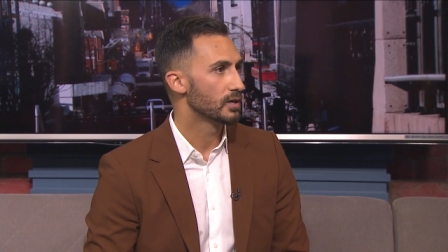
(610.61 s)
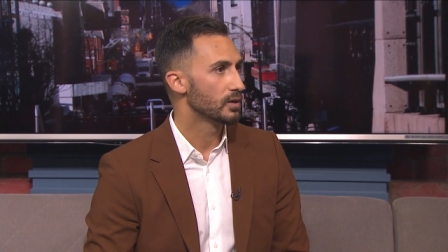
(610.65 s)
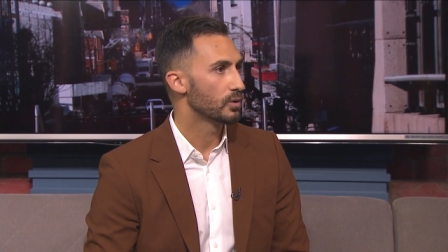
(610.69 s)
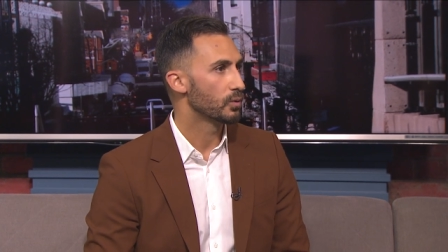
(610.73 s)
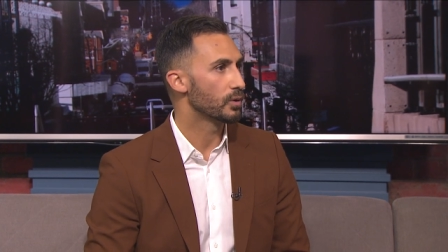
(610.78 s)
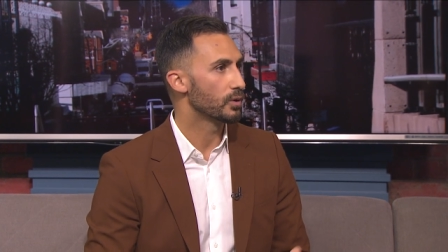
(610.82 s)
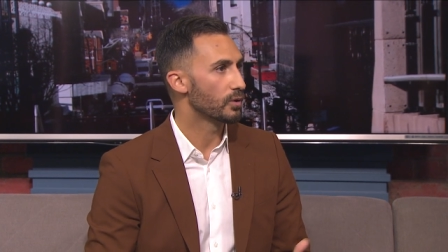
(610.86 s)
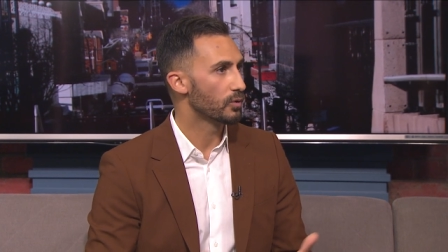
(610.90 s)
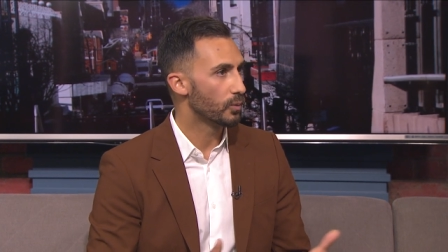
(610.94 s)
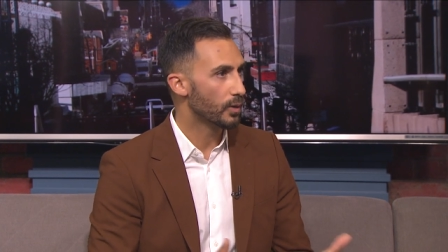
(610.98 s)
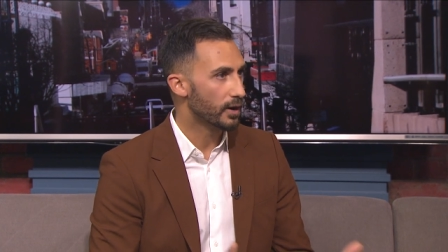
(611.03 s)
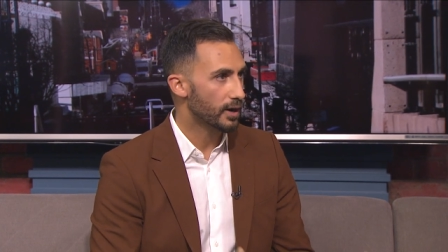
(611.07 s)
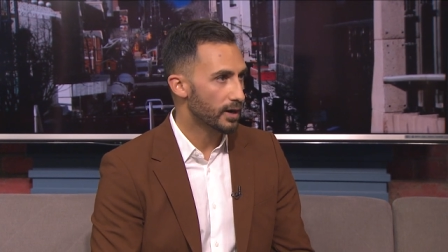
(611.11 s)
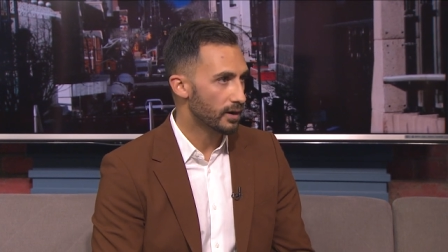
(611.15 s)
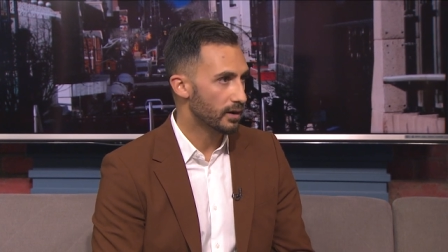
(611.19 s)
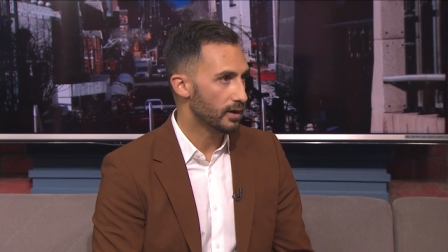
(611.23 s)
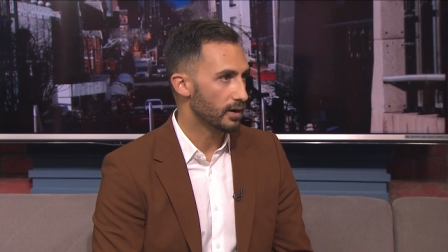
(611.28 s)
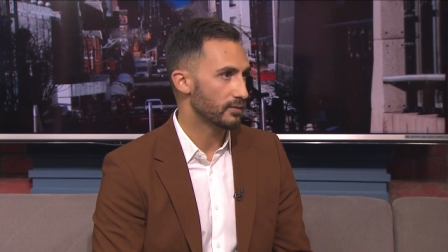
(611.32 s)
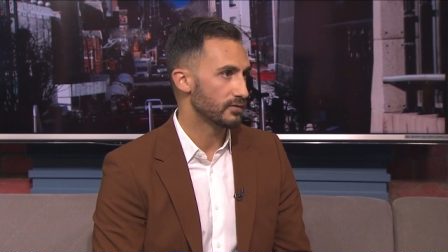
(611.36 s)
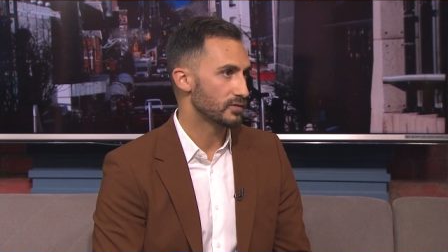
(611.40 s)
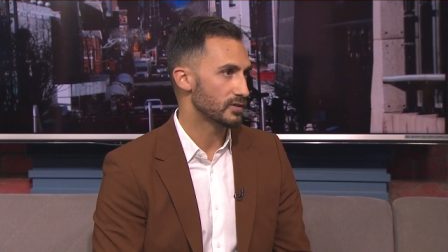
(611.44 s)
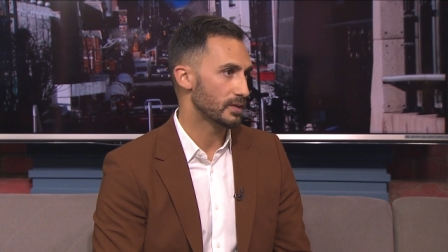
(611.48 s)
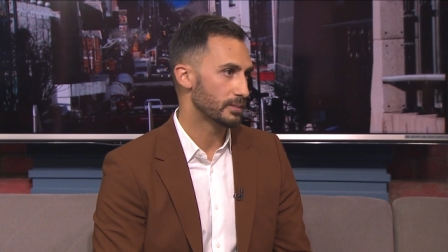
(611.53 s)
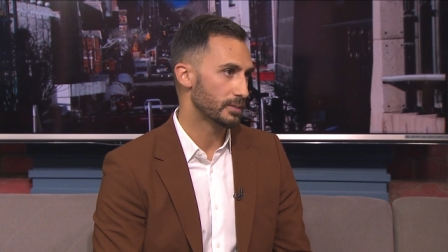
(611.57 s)
We're aware
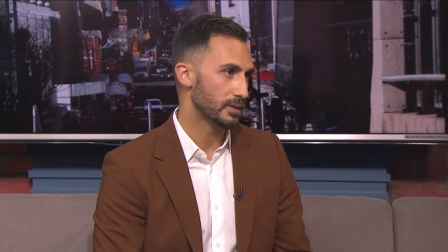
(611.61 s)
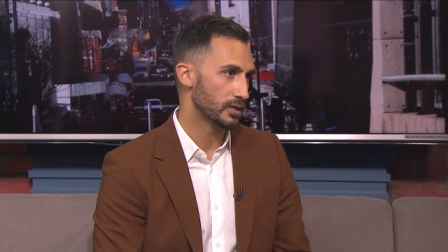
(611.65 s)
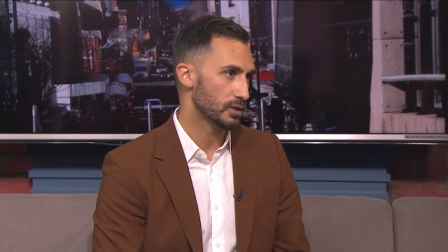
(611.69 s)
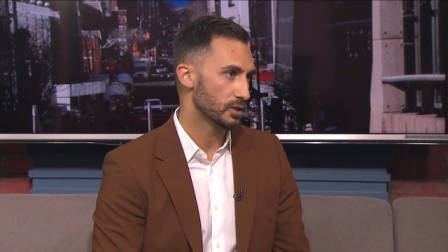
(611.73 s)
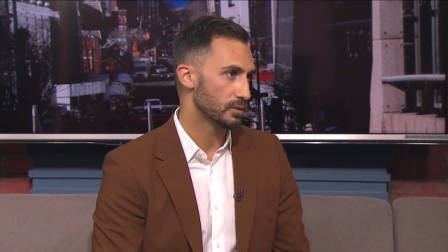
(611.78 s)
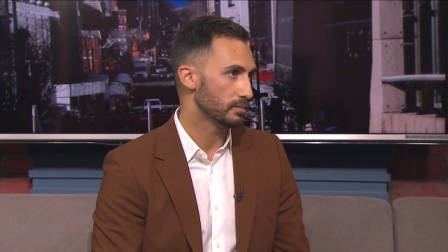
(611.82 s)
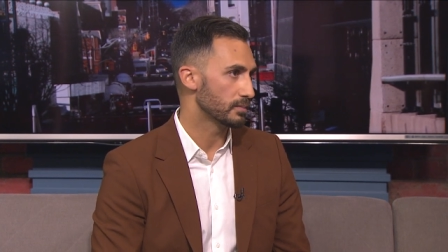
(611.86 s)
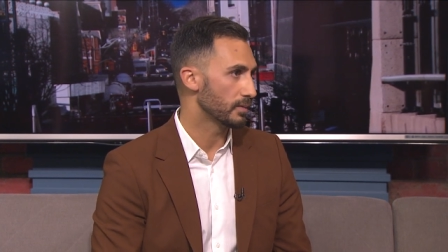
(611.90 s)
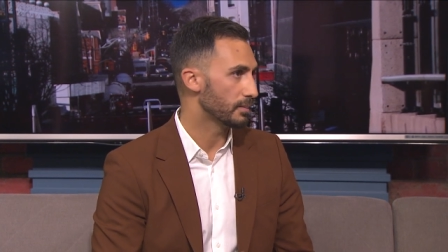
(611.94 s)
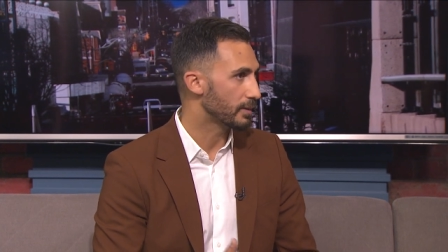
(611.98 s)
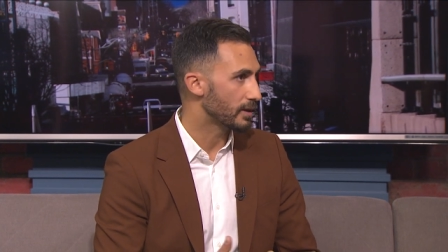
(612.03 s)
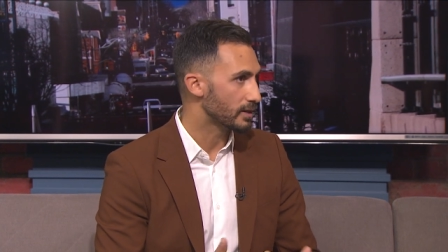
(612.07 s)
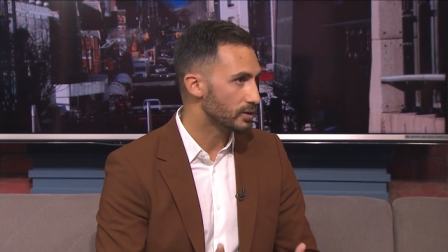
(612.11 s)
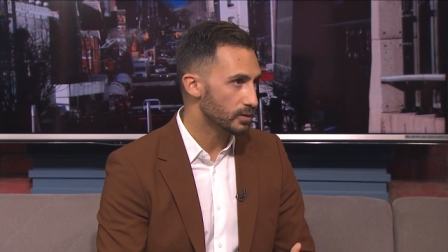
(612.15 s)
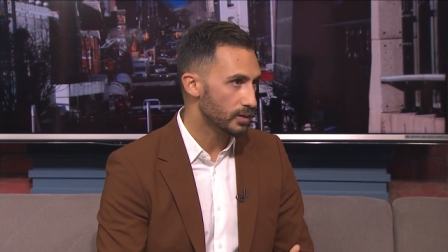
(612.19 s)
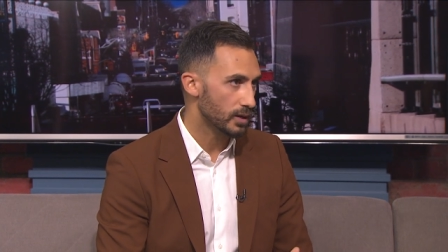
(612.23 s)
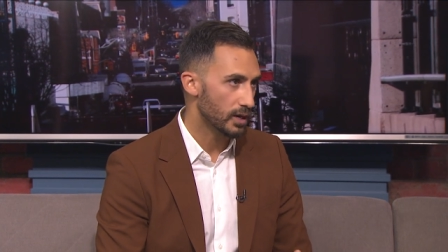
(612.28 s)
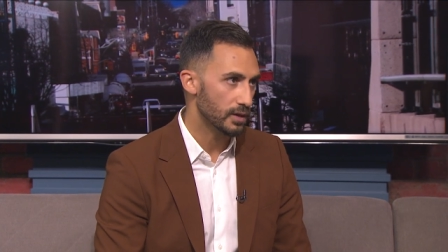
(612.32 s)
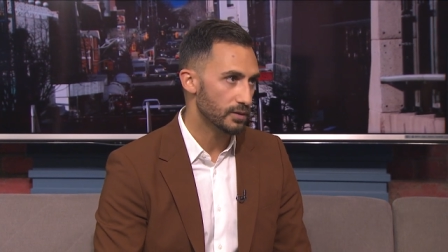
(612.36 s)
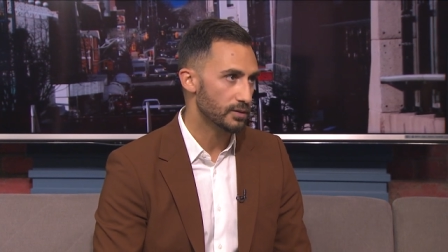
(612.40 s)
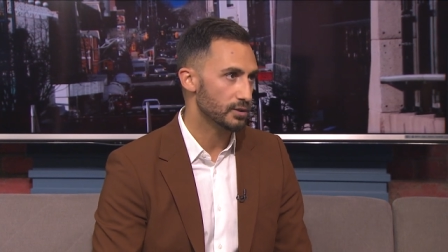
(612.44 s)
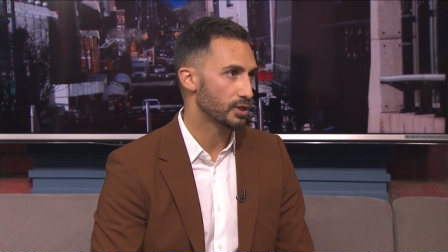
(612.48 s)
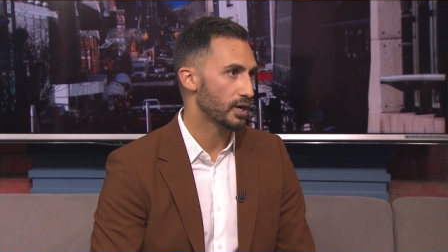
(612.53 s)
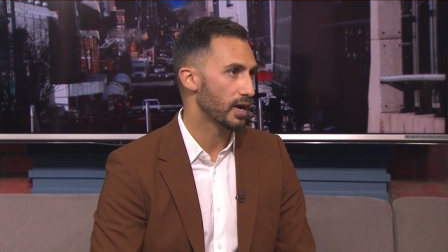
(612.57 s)
of some of the mental
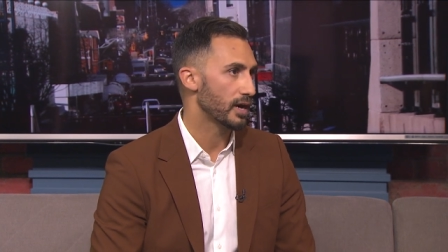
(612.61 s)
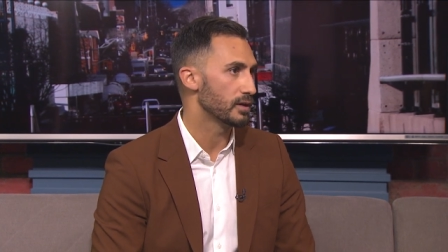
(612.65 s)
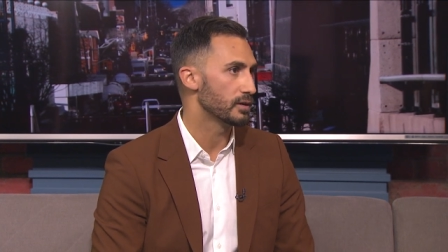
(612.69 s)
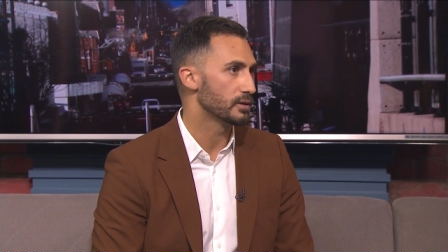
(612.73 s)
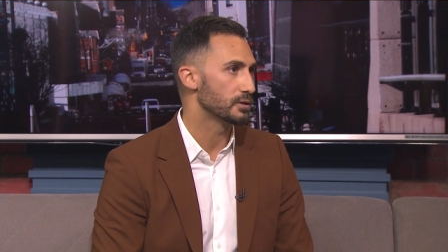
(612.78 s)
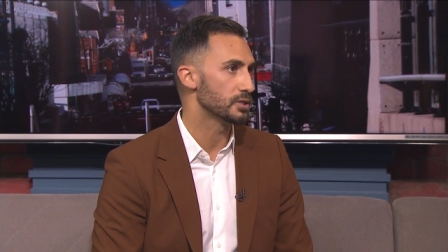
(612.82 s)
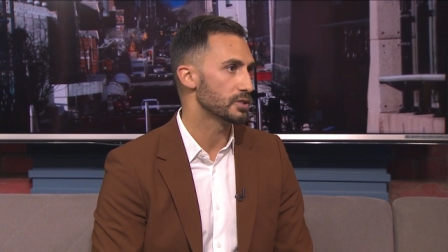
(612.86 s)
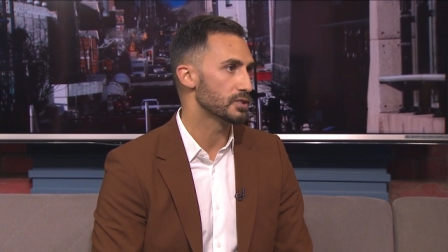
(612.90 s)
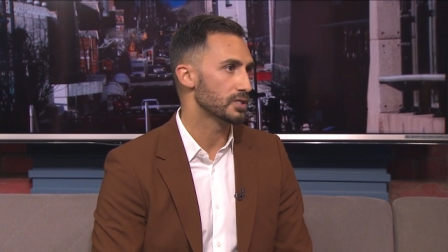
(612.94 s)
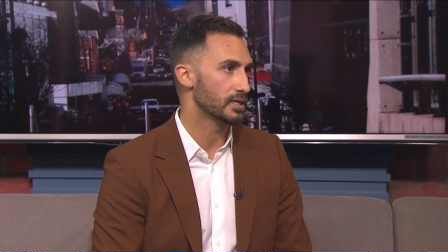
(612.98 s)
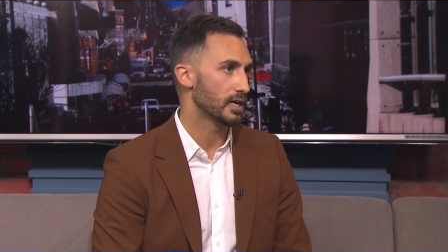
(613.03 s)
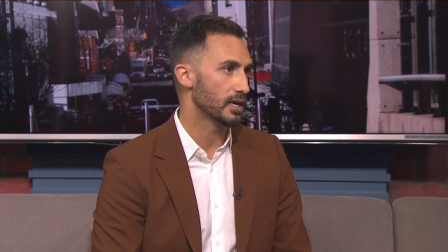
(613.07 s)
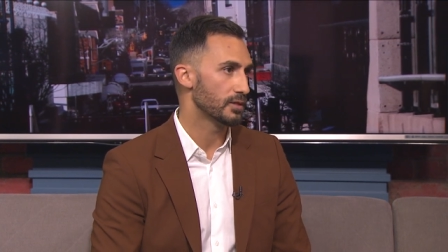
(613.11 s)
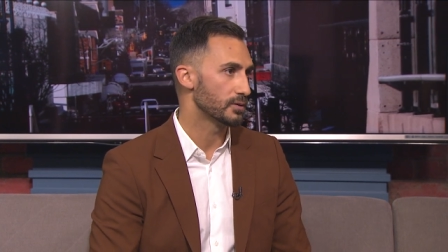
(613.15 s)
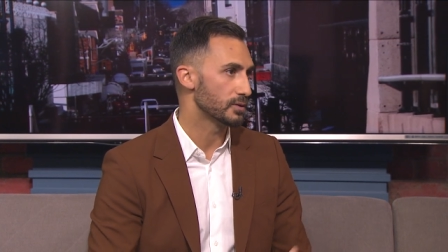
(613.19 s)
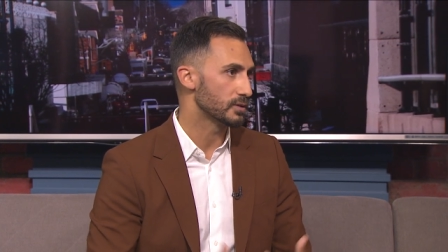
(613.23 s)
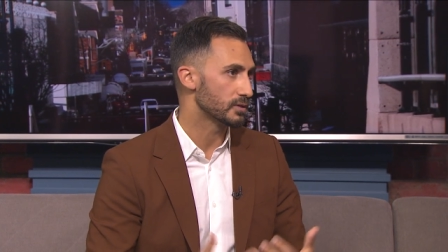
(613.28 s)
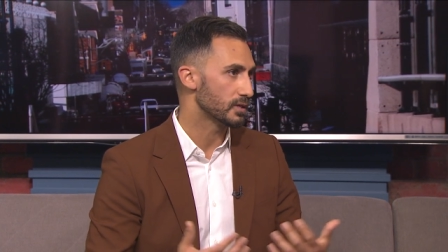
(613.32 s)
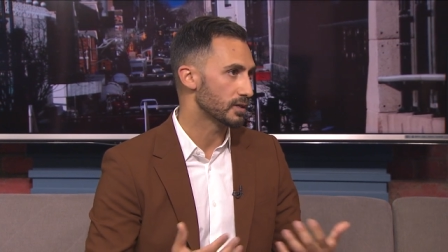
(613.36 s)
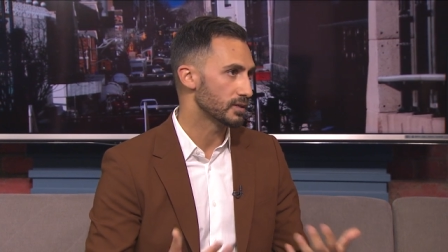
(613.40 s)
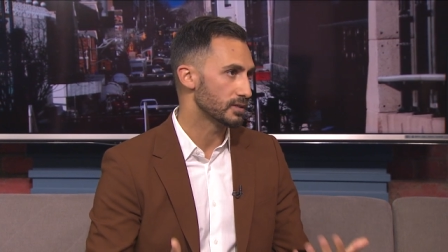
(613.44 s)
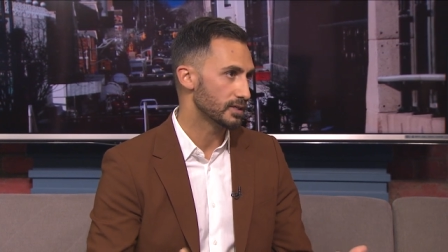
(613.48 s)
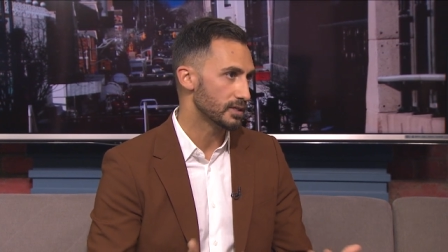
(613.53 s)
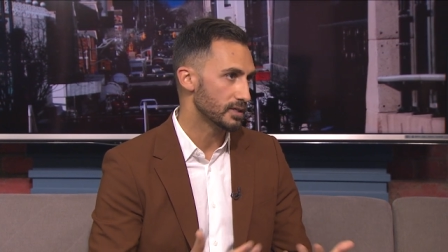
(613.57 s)
health challenges and others
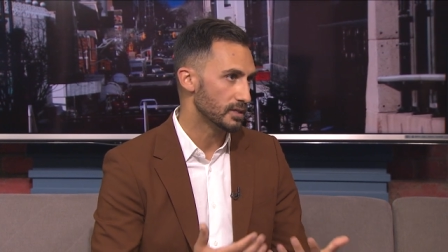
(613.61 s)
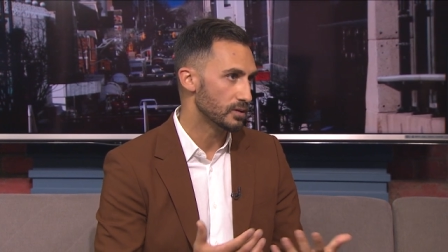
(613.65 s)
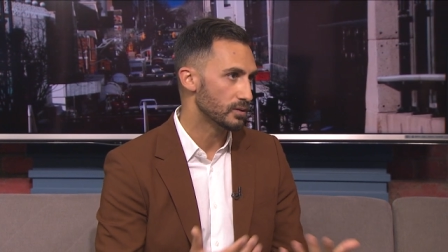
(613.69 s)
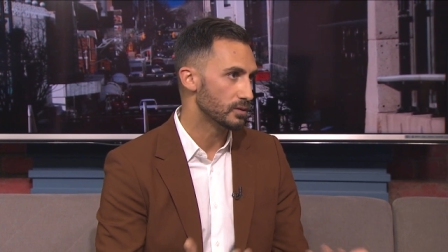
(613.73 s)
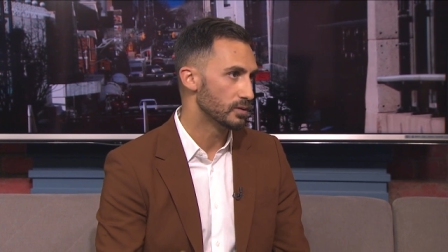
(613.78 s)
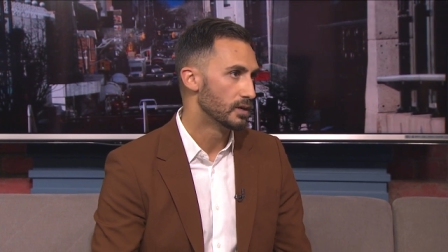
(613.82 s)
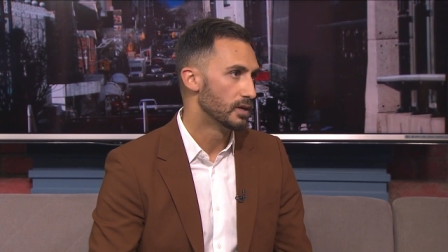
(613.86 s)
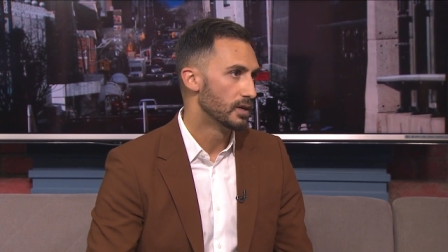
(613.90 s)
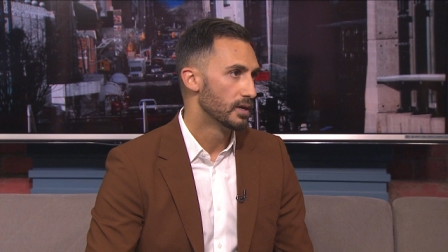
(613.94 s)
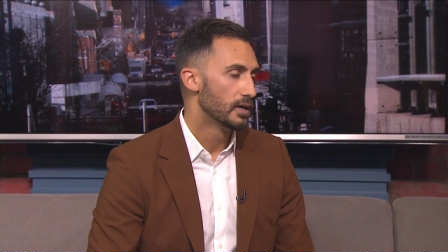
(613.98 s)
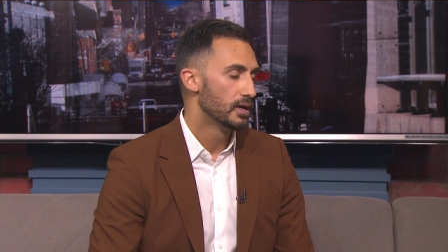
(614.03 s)
that deal